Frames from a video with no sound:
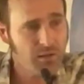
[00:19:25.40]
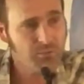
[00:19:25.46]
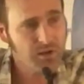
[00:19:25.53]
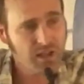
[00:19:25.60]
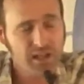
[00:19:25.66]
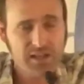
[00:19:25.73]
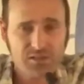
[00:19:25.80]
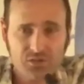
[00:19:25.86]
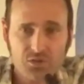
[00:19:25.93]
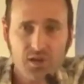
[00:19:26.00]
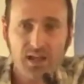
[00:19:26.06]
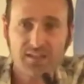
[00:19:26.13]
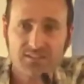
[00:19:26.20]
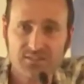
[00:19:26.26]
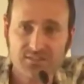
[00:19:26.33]
but I'm not
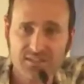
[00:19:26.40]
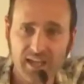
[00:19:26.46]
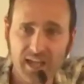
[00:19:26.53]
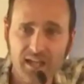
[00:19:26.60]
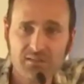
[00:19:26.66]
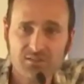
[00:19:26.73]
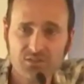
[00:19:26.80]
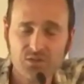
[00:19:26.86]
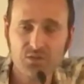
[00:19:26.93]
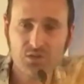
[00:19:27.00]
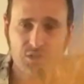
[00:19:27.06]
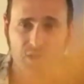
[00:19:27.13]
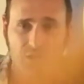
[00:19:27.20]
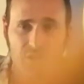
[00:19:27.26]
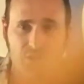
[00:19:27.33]
you guys' dad.
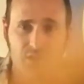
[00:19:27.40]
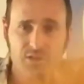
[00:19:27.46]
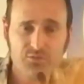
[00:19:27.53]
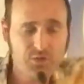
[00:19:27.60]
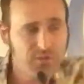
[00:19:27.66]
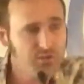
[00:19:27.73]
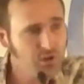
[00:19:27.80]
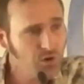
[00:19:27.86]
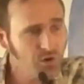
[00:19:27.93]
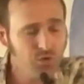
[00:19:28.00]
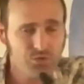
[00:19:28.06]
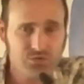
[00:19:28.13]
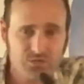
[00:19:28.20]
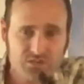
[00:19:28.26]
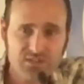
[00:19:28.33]
So, you know, if you have a
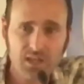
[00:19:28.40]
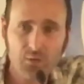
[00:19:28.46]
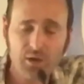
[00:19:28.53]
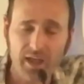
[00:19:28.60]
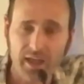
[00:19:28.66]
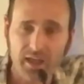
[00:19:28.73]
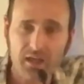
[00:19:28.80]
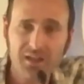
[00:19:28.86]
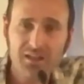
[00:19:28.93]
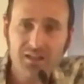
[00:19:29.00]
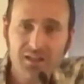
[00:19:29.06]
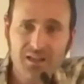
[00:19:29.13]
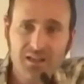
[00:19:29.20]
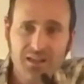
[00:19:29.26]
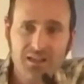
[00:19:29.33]
cold, stay away.
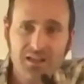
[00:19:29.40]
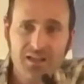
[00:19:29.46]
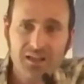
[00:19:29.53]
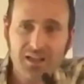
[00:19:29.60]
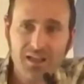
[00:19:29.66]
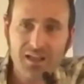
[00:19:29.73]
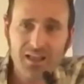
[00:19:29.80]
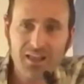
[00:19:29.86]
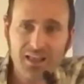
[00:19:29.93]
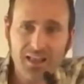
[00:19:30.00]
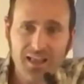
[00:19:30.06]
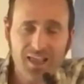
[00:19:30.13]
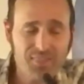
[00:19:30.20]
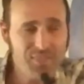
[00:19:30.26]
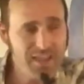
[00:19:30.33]

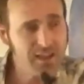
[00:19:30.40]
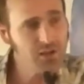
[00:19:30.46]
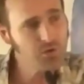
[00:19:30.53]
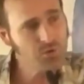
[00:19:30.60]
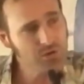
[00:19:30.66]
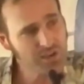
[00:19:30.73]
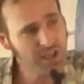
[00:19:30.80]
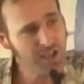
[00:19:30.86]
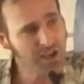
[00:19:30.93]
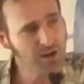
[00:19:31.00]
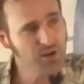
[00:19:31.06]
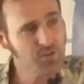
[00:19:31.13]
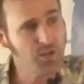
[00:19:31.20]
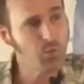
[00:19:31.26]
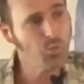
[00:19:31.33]
And they don't
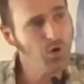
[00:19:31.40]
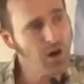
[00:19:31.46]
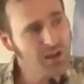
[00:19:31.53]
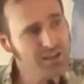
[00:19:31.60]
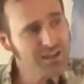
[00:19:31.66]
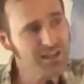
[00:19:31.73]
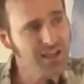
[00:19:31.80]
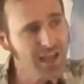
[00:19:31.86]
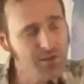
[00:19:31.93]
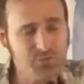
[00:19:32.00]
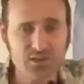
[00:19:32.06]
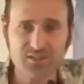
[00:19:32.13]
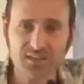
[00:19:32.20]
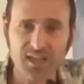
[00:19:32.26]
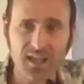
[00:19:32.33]
care. They walk in
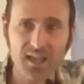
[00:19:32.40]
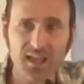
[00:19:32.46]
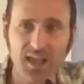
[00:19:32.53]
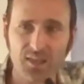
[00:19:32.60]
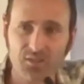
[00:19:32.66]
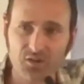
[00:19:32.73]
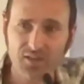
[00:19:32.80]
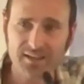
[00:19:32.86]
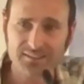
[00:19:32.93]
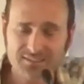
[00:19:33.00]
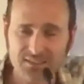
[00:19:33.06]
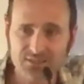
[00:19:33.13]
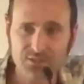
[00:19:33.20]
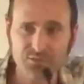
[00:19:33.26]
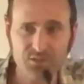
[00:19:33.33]
every day and they're like
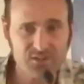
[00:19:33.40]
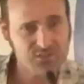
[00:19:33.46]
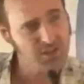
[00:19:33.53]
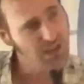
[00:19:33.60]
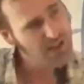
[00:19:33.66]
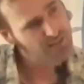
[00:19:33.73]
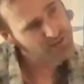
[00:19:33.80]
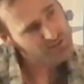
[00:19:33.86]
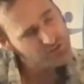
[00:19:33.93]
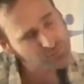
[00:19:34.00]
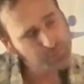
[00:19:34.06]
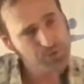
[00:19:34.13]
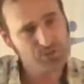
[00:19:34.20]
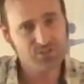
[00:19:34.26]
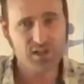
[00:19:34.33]
Sisyphus. They
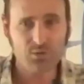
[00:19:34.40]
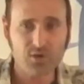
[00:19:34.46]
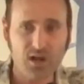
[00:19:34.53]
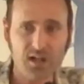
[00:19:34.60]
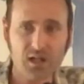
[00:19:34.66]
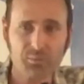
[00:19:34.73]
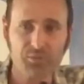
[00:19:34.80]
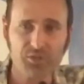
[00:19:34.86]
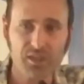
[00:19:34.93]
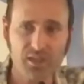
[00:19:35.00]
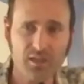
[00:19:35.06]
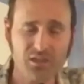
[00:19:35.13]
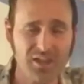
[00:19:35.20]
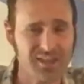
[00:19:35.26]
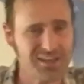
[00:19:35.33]
just push that rock up the
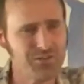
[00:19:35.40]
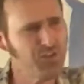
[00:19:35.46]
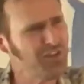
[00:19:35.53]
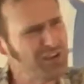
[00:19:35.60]
hill, and